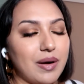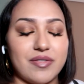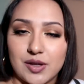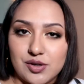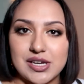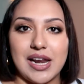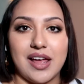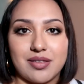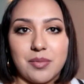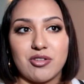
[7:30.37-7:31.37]
Revolution
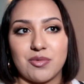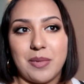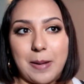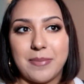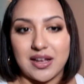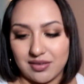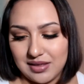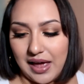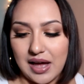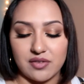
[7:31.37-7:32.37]
has the most Mad Max
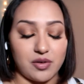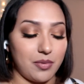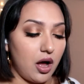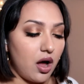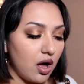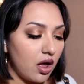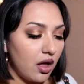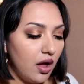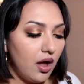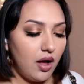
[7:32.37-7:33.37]
set out of them all.